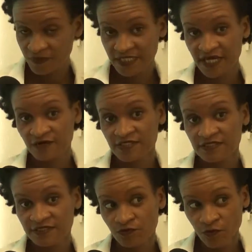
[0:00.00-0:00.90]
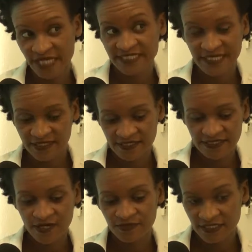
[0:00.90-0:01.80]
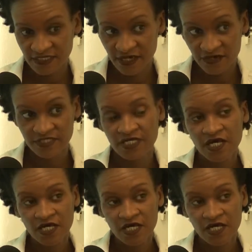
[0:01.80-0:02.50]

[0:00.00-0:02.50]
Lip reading: but now the West Tech is downstairs.